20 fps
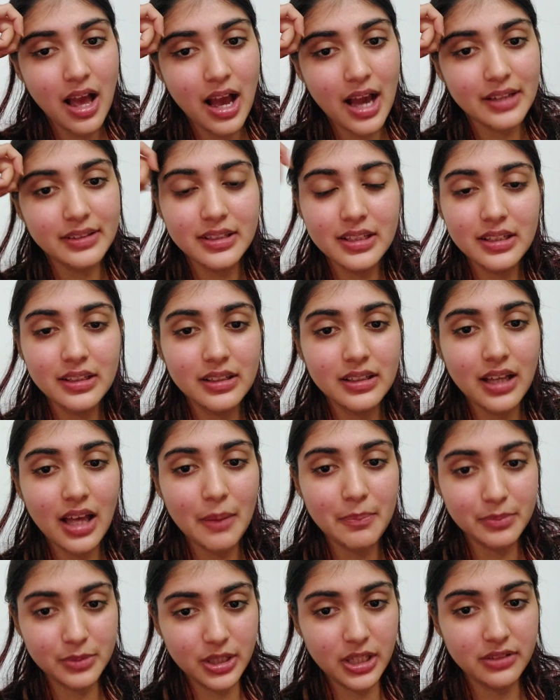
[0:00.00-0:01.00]
I think
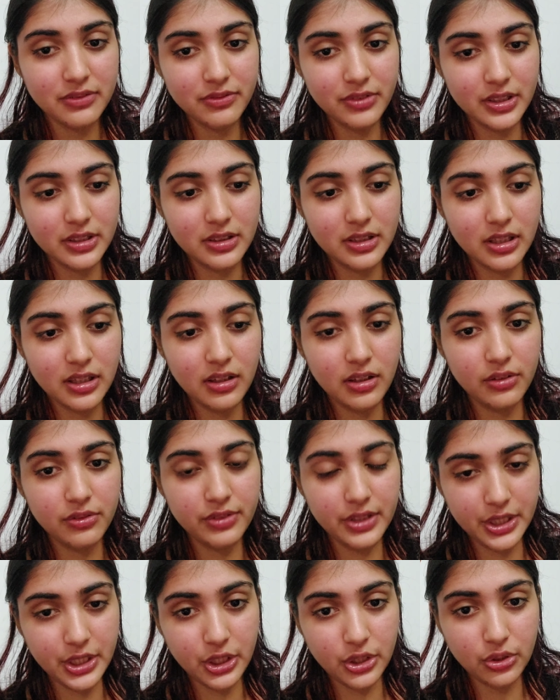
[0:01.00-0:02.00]
I'm done with the
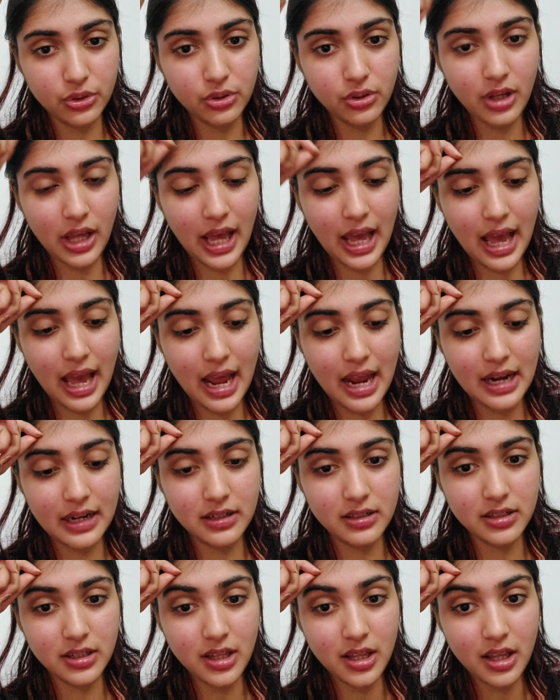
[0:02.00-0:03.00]
video,
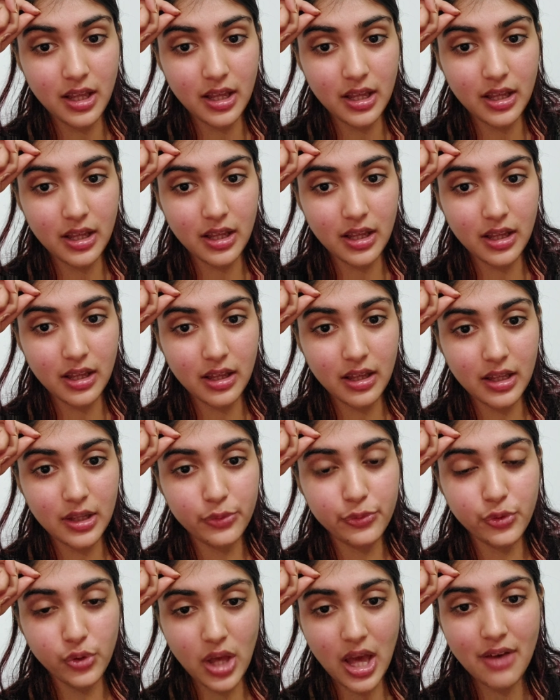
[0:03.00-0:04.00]
and
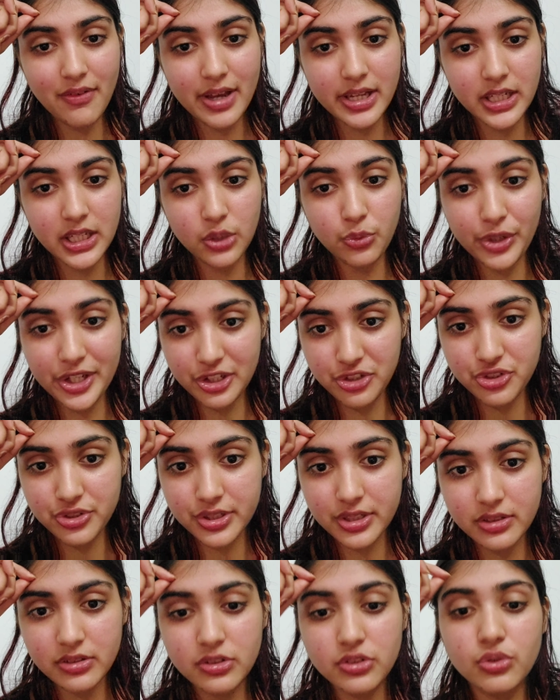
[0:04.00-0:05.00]
if you have any
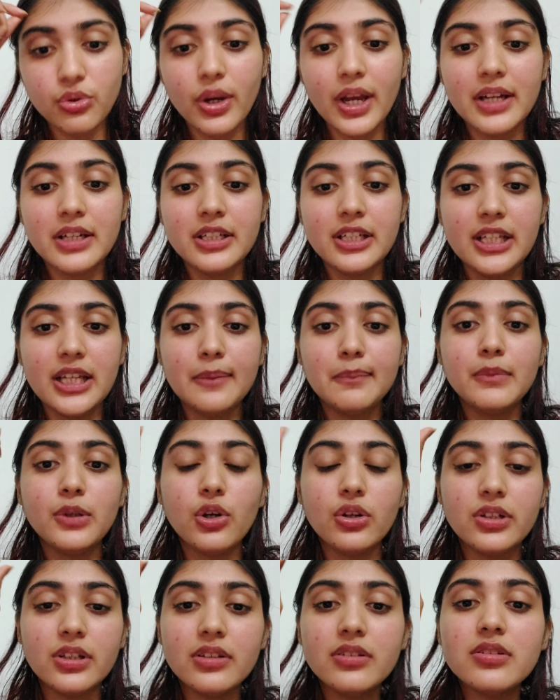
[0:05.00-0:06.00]
questions, you can DM me
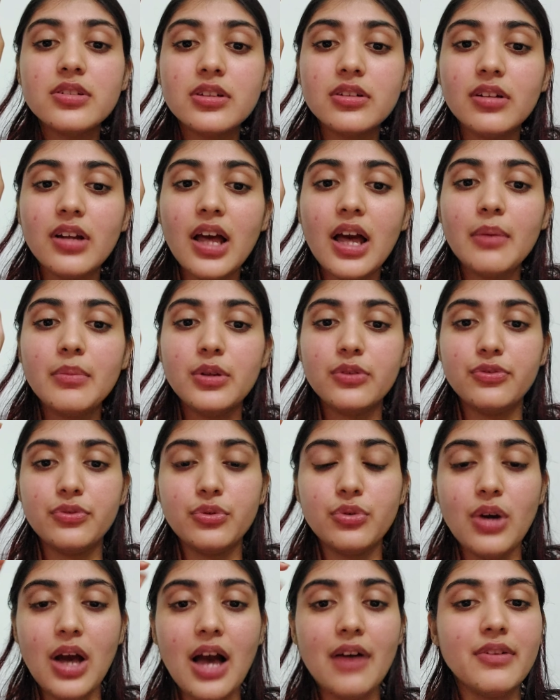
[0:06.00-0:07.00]
on Instagram. If
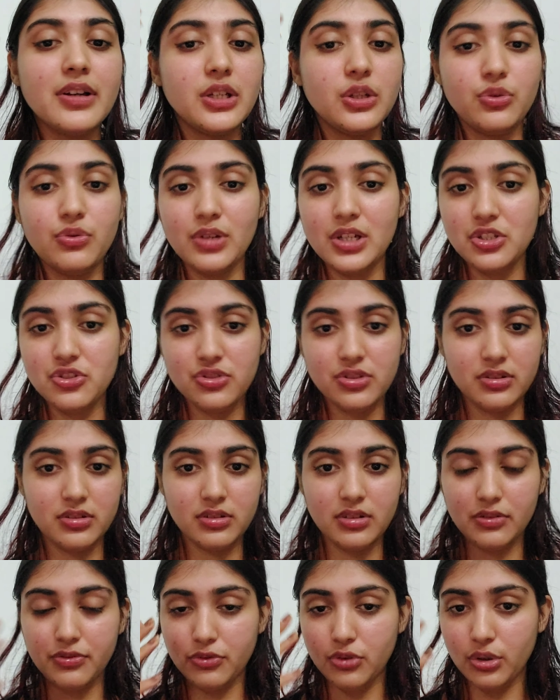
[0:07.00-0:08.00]
you have any
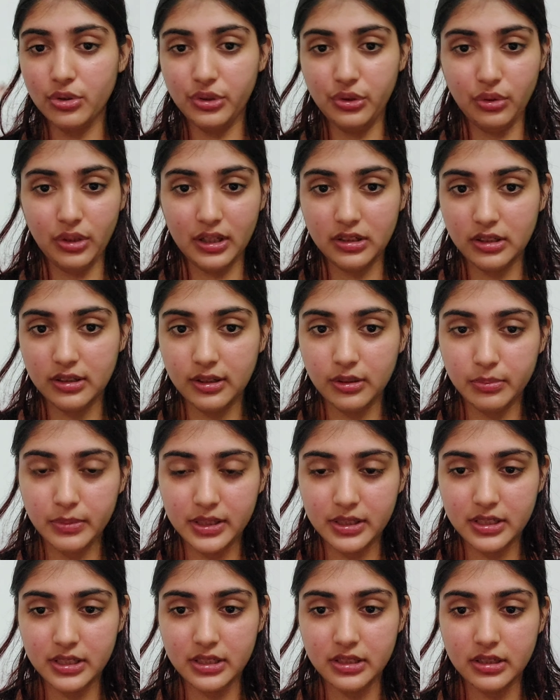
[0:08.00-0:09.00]
questions, of course you can
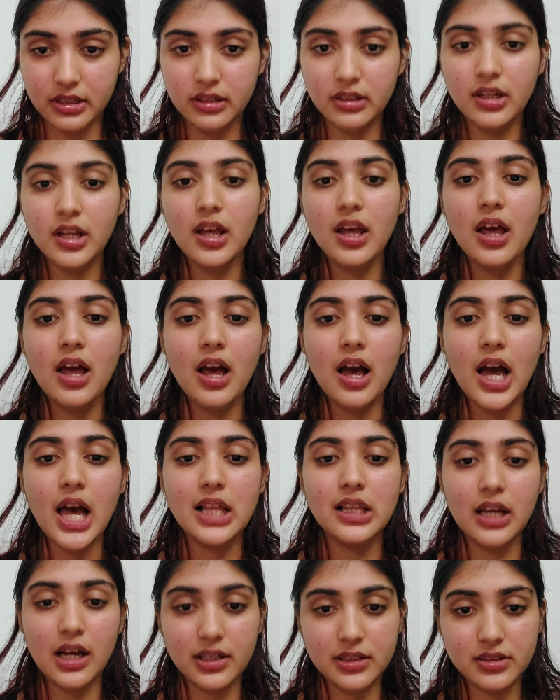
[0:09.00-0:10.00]
comment here.
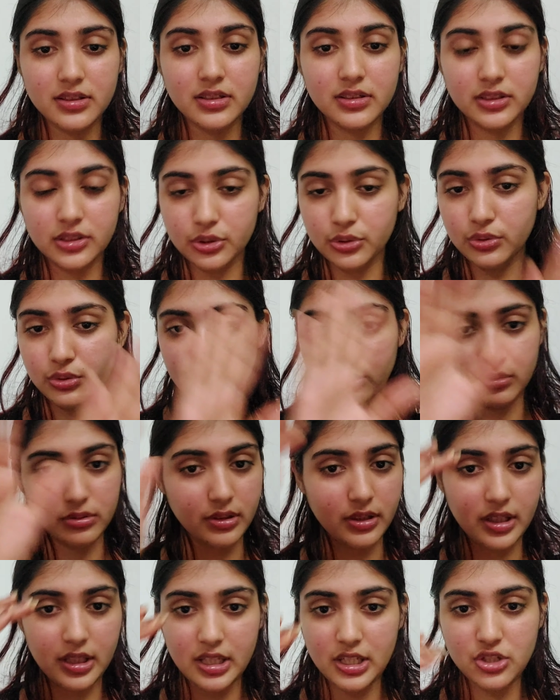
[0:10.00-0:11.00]
I'll answer to
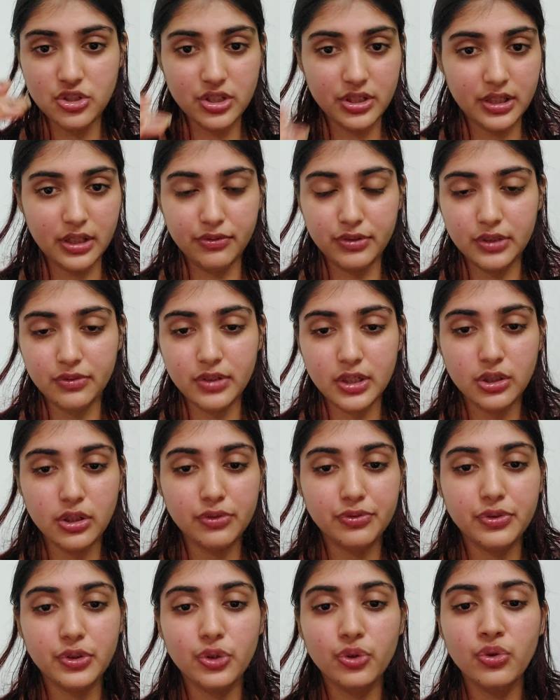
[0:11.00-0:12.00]
each and every one
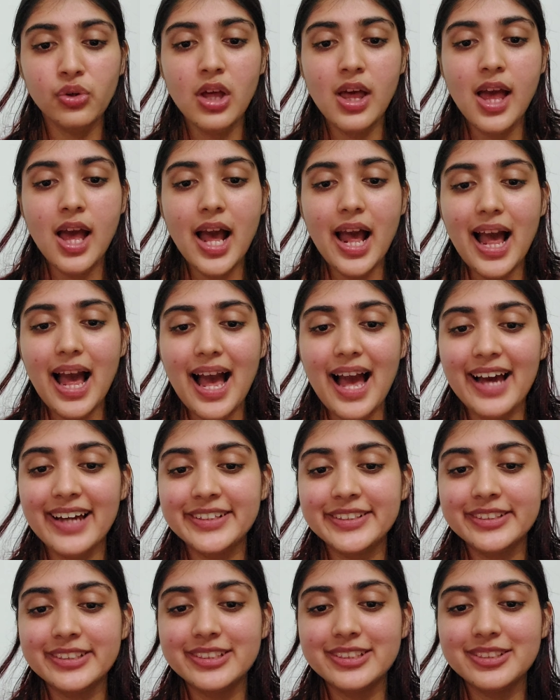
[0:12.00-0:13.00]
of you.
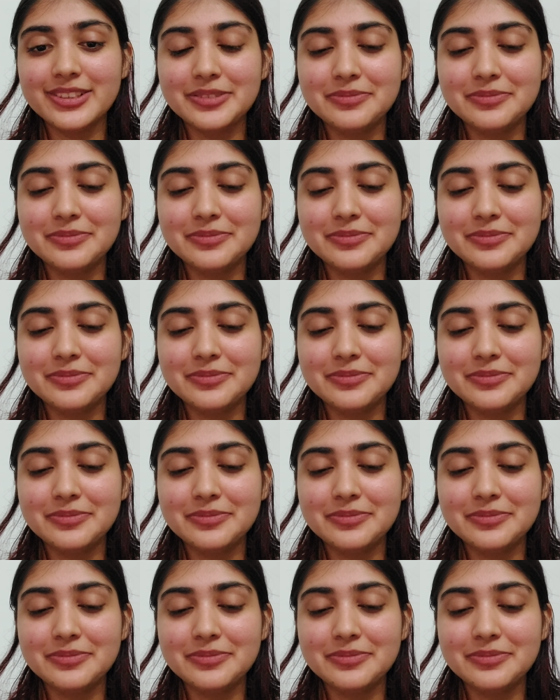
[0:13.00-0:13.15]
And